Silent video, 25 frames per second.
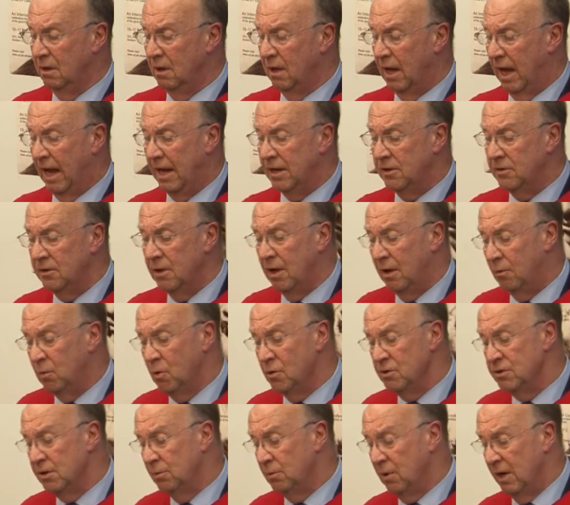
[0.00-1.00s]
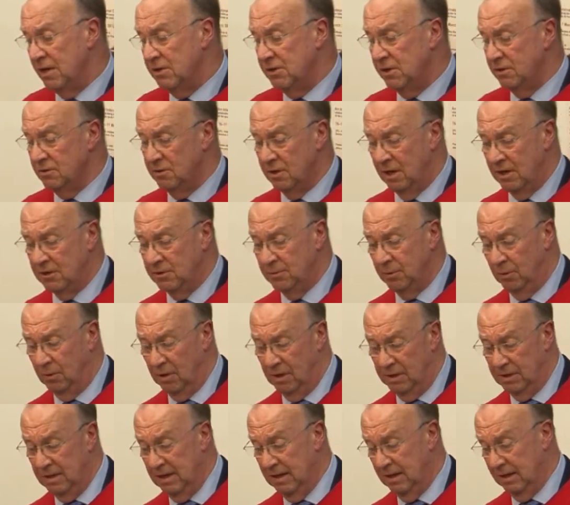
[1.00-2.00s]
And that water, waste and
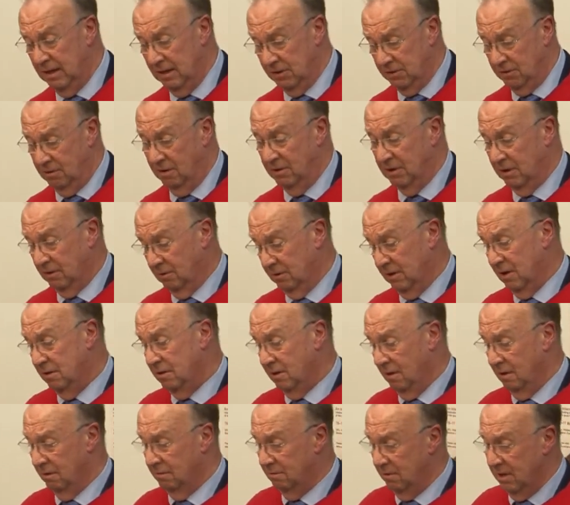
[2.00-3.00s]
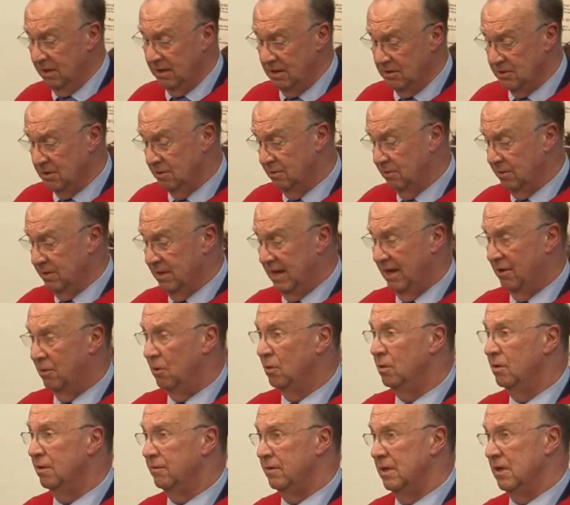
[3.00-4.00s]
transport are nearly as critical. You can't really do without
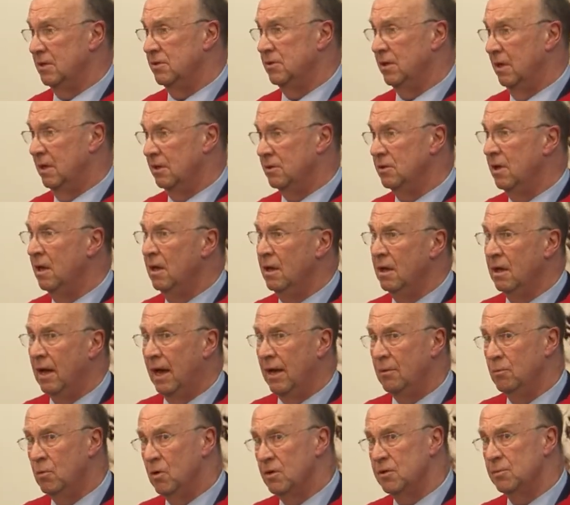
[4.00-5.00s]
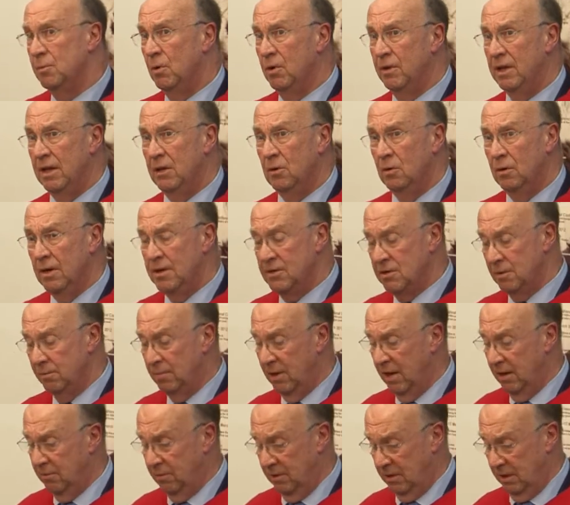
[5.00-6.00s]
all of these things. And what's more, they all
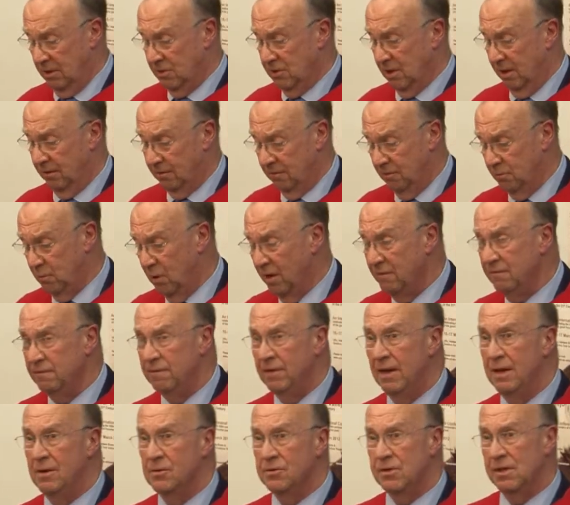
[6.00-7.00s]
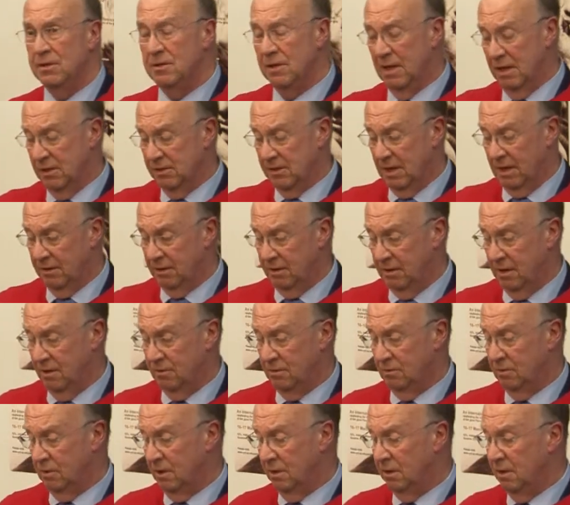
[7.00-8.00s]
interplay with each other. If one fails, it takes out
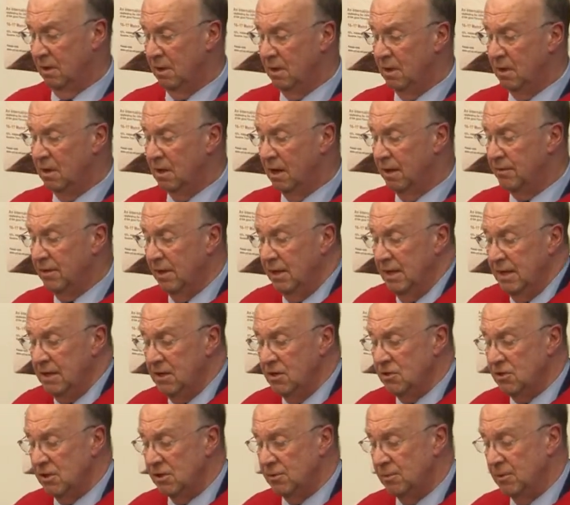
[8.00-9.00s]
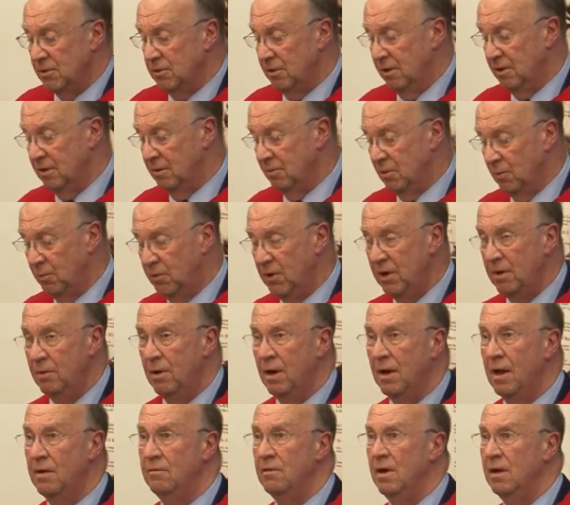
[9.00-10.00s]
another one. And the linkages between them are pretty
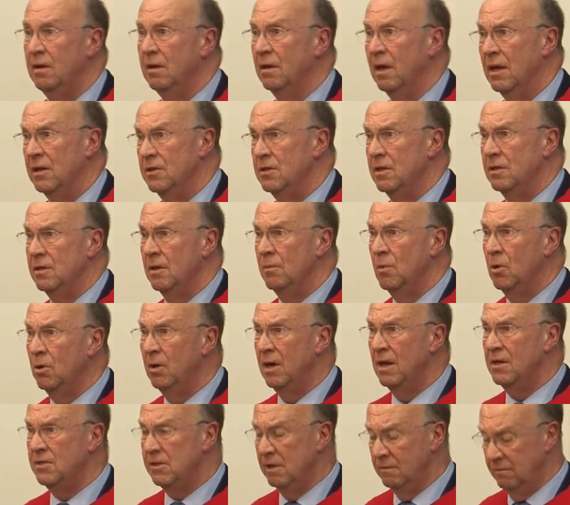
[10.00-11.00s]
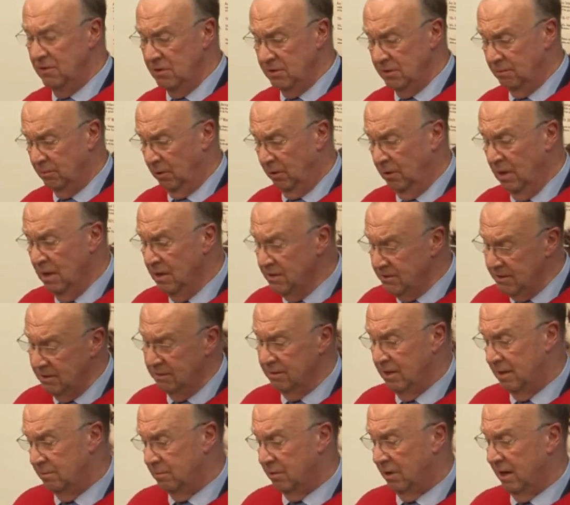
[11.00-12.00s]
well unregulated. They're more or less invisible till
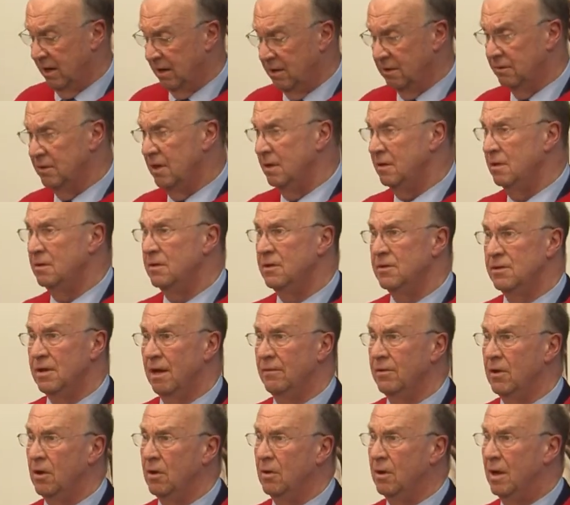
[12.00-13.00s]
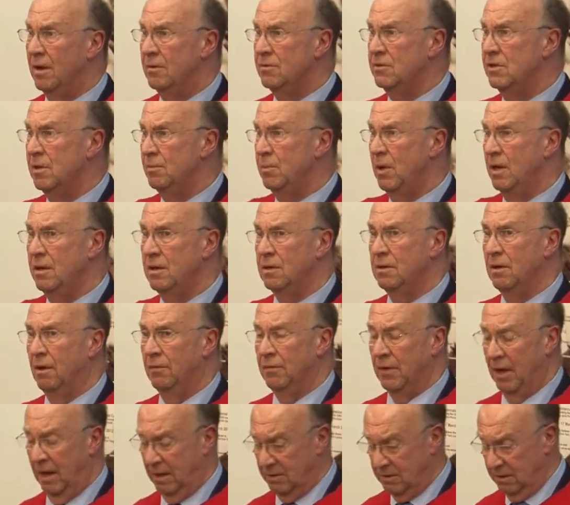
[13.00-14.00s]
they break, and then you discover, oh, I was dependent
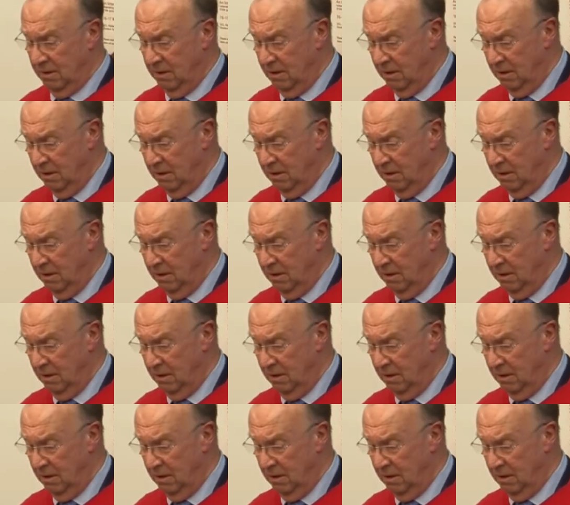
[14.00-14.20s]
on that.